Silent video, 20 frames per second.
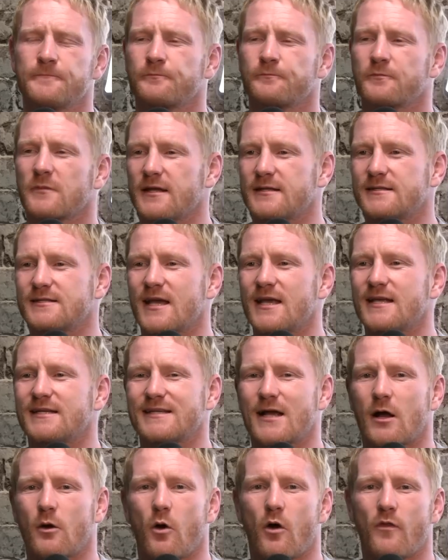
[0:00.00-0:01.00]
It takes
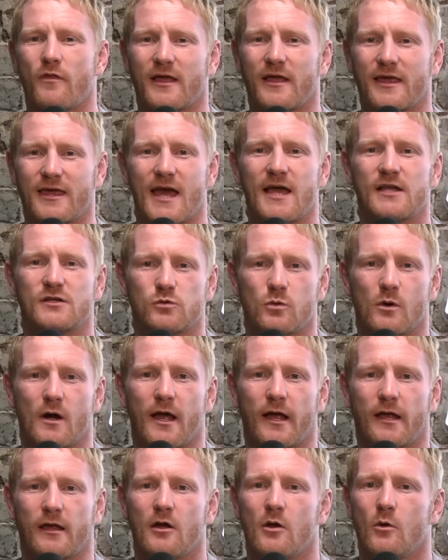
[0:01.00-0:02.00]
out the
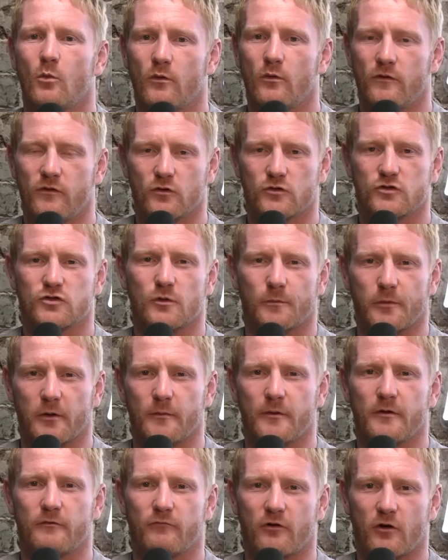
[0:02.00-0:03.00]
guesswork with your
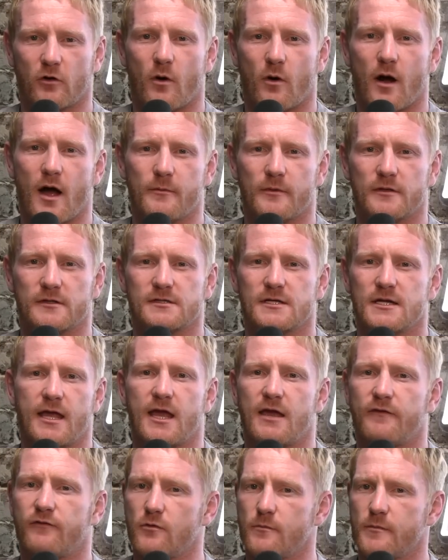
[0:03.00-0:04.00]
supplement requirements.
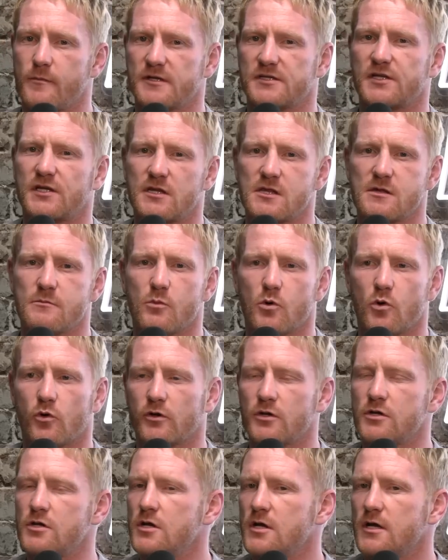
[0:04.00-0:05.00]
If you miss it in the
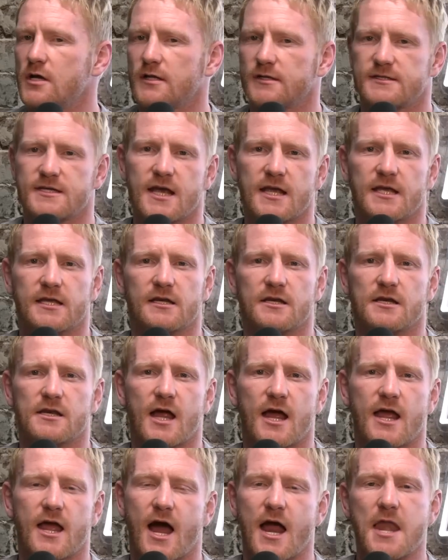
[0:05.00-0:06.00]
morning, take it at
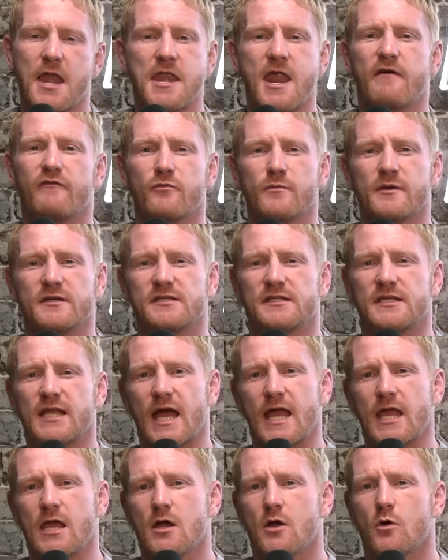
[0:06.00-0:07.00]
night. I never miss a
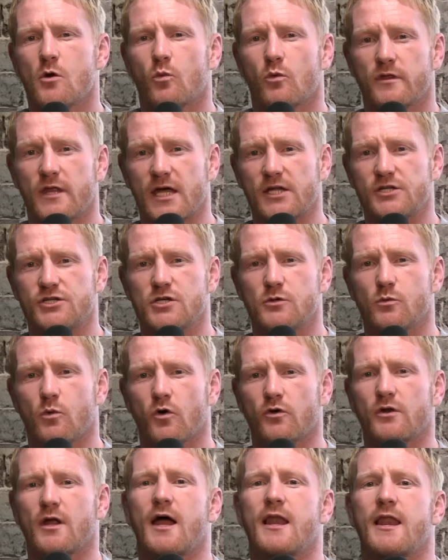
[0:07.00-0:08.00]
day with
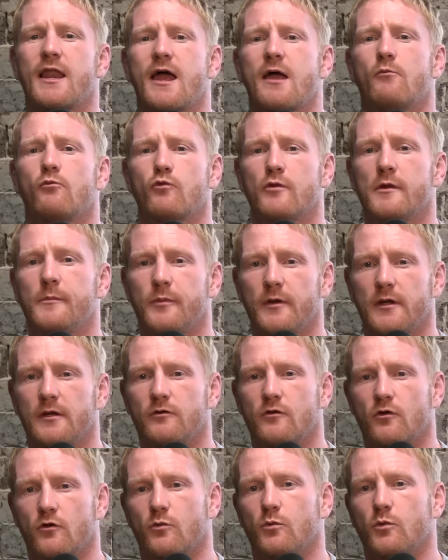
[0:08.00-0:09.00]
AG1, and I am reaping
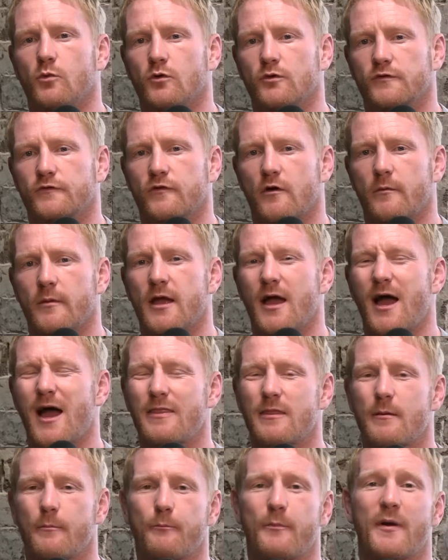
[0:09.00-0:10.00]
the rewards from it. And
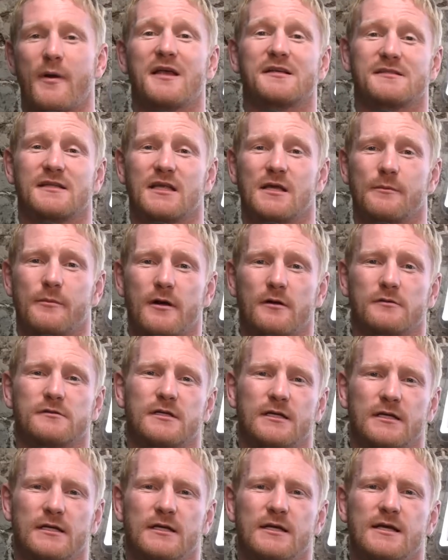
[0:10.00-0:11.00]
the best thing about
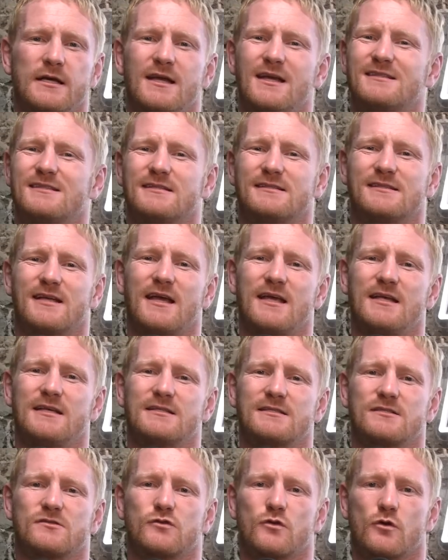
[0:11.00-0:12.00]
it is it
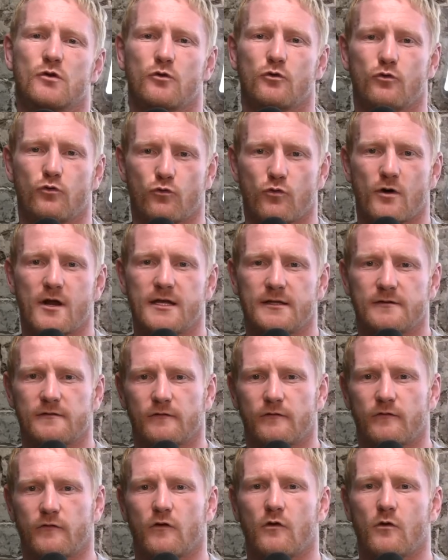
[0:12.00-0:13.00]
tastes great
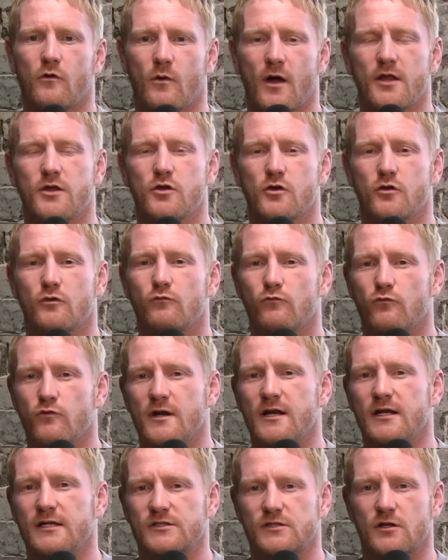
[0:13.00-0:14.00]
too. And you can
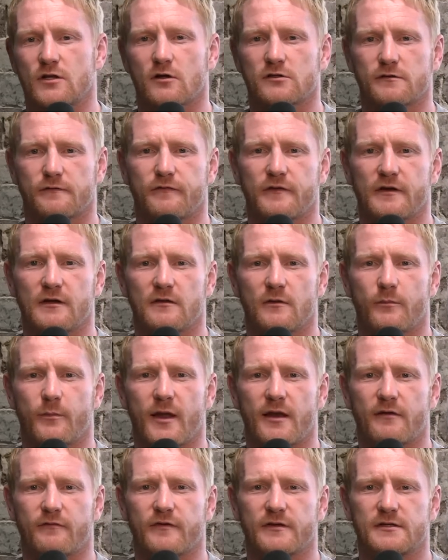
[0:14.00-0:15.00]
really start to feel the
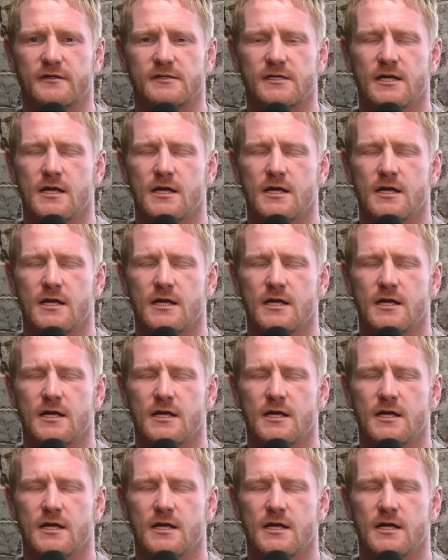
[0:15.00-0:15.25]
benefits.